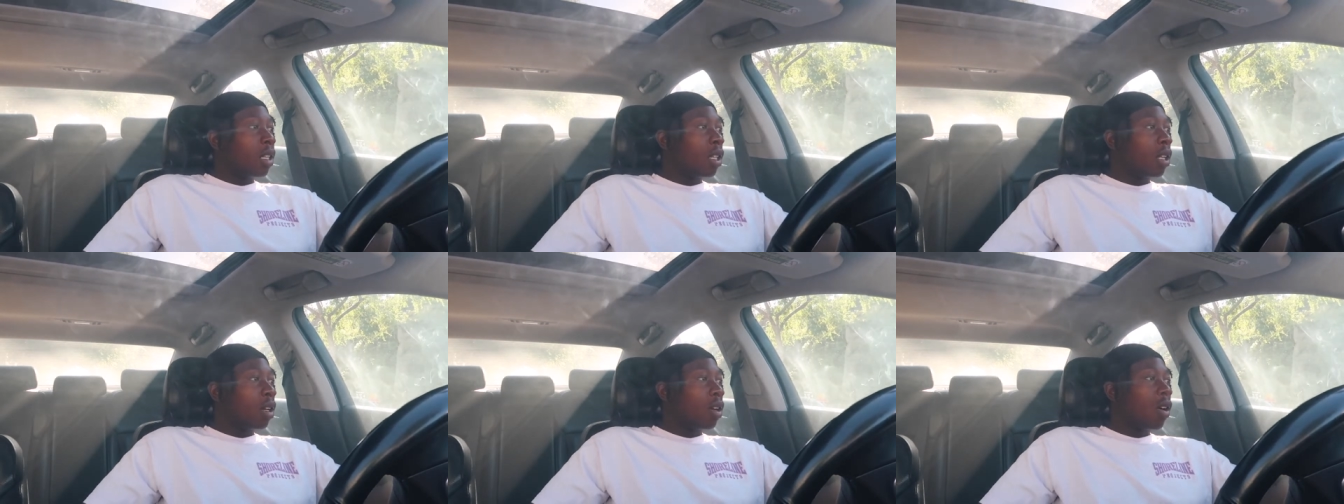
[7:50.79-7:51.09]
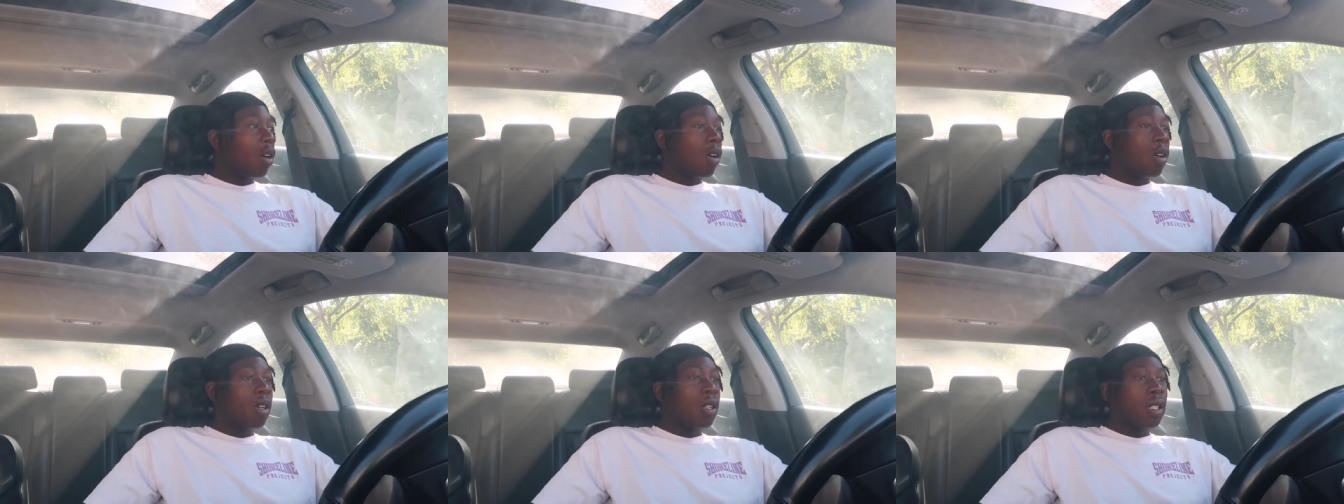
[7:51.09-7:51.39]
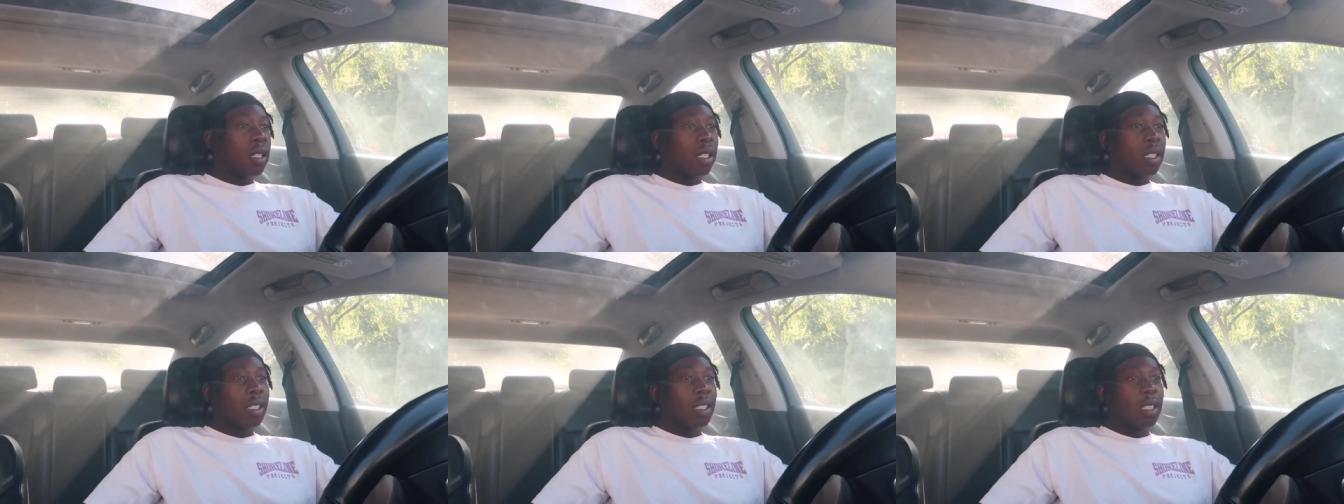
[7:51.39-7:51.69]
the
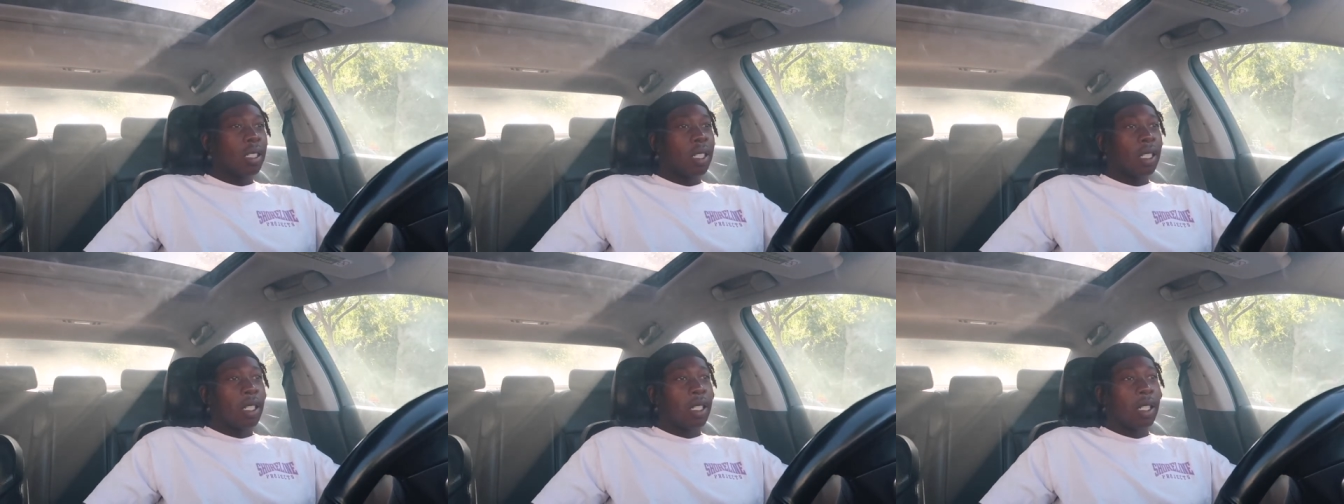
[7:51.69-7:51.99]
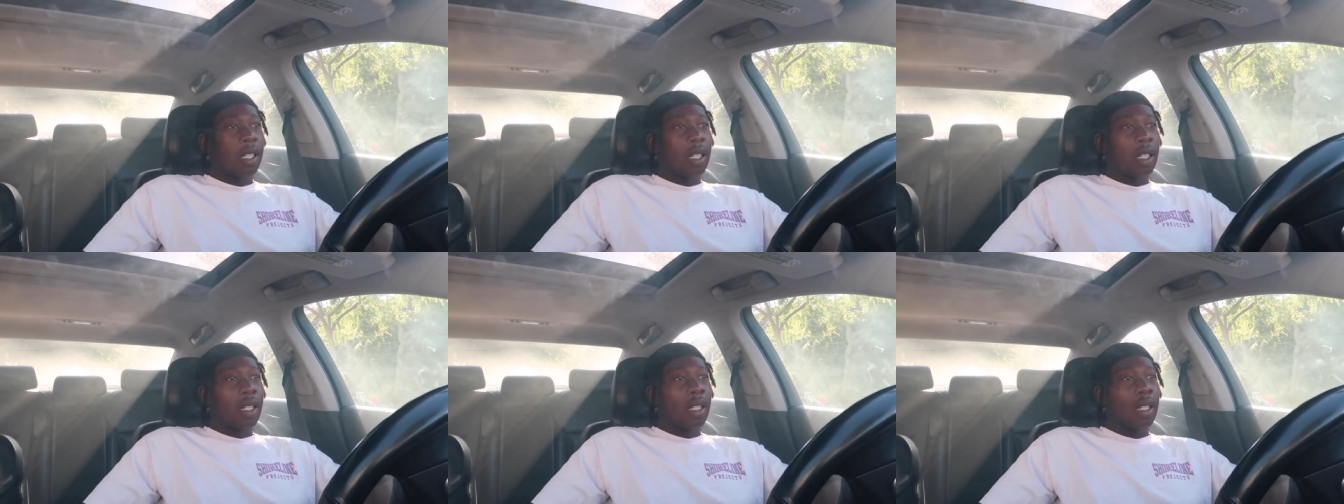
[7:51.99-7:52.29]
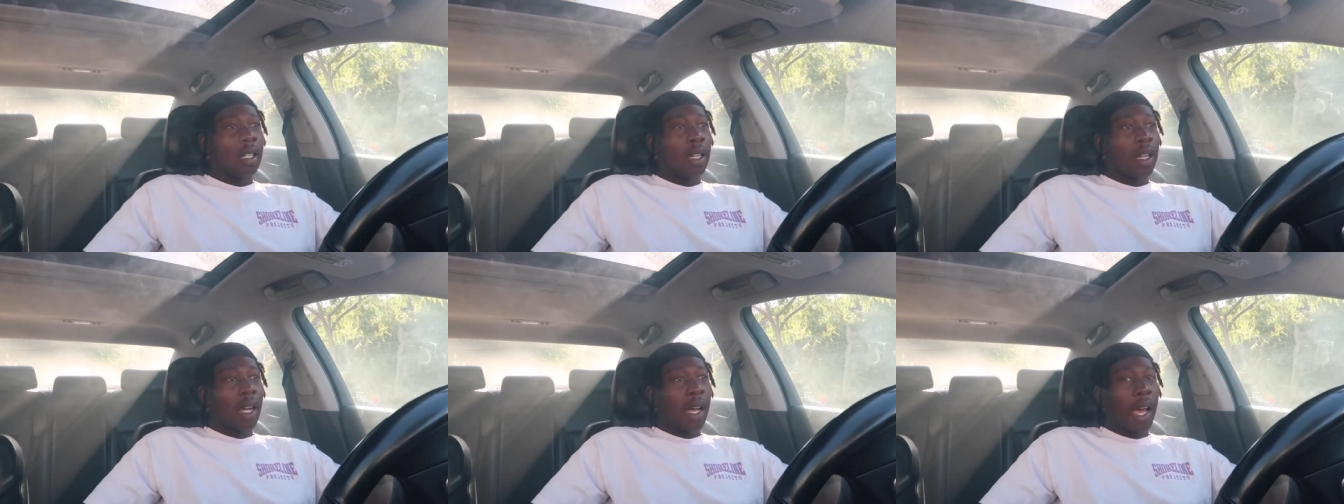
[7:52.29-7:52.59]
goal is to
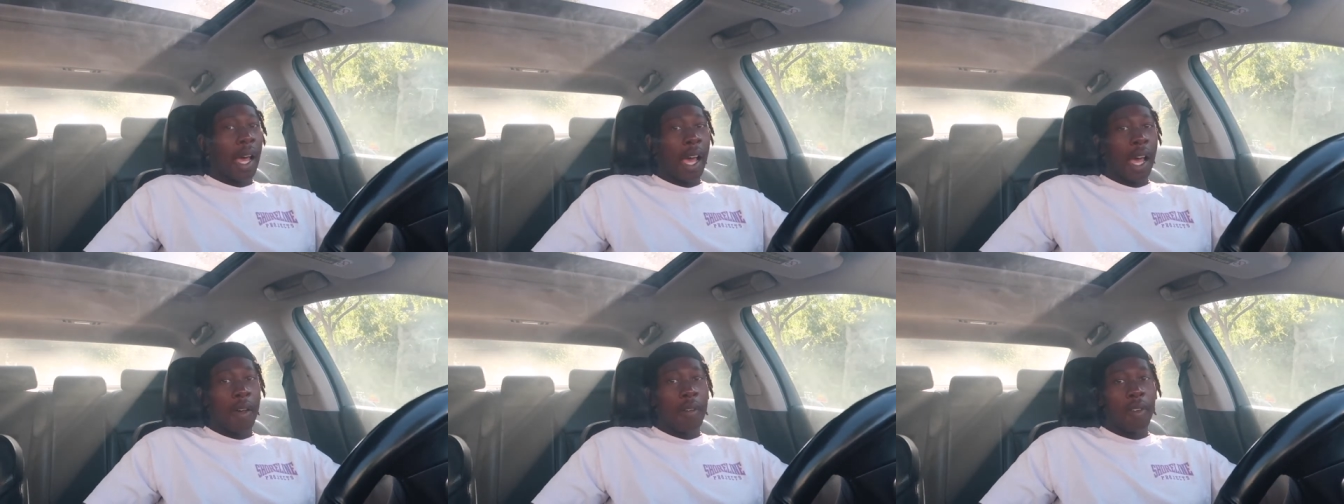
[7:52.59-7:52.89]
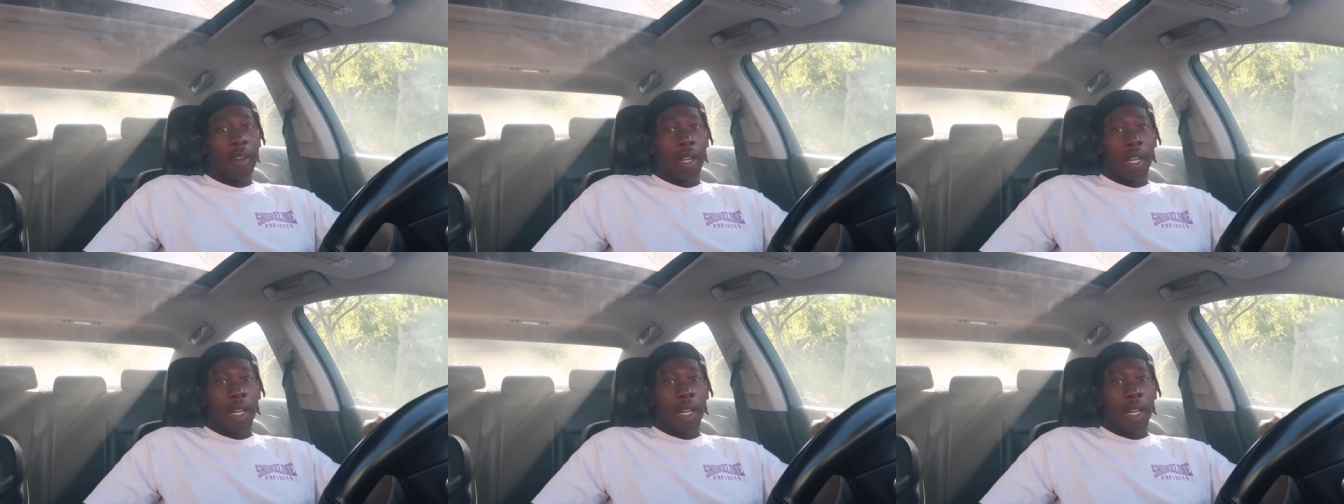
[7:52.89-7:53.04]
have